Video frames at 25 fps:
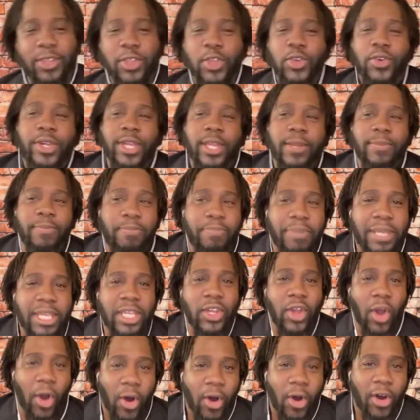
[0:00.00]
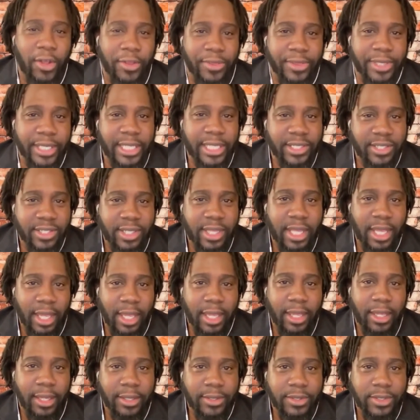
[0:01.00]
You can be all these
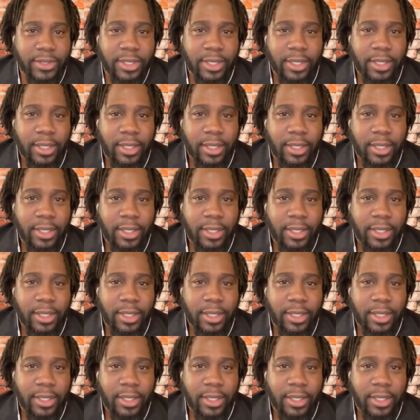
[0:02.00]
things